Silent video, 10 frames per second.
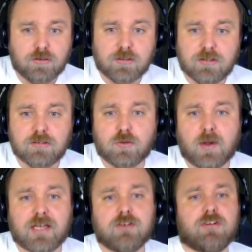So this is
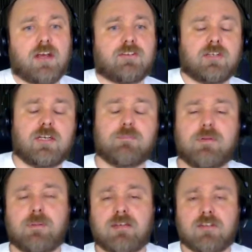quite interesting.
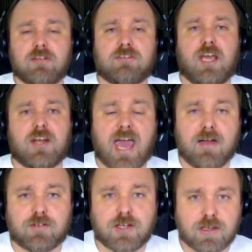Basically it's saying that
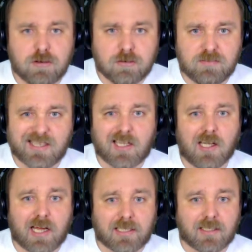after years of
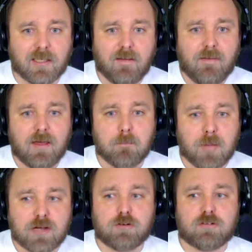decline,
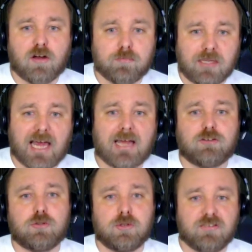Microsoft
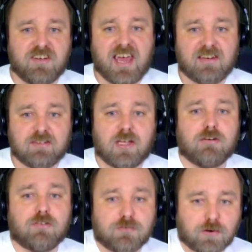plans to invest
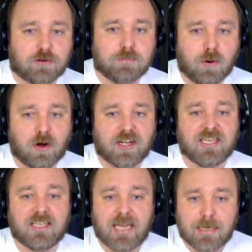in
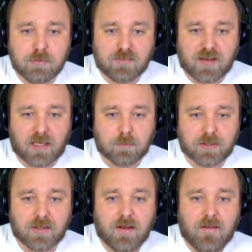first-party game
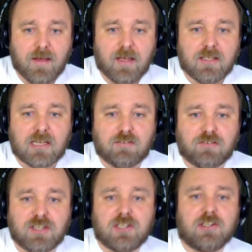development. They
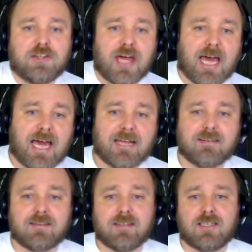feel
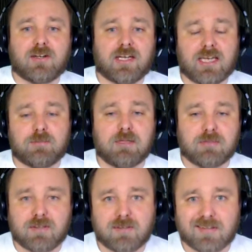that, you know, again, maybe
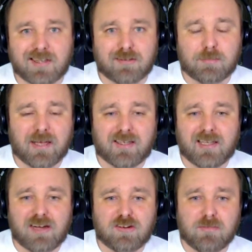this is slight
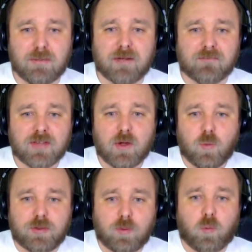speculation, but
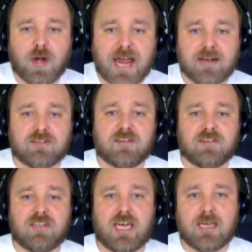with the One X that
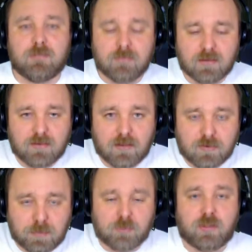has
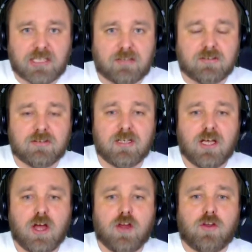been released,
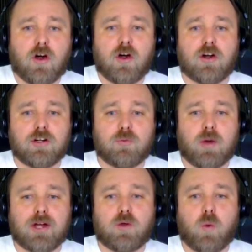the
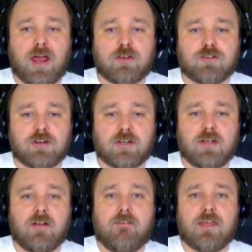hardware question
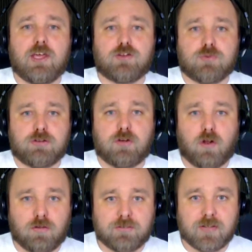is
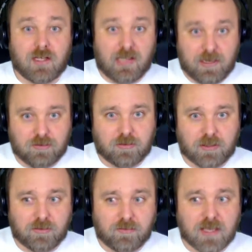resolved,
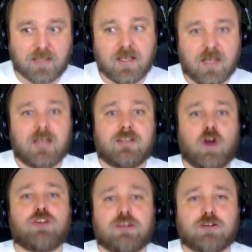allegedly, right?
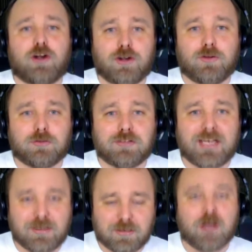This article
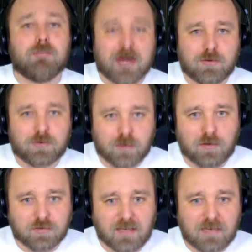states in
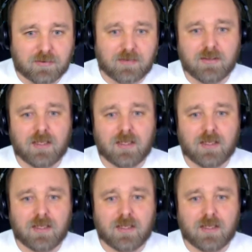Microsoft's favor.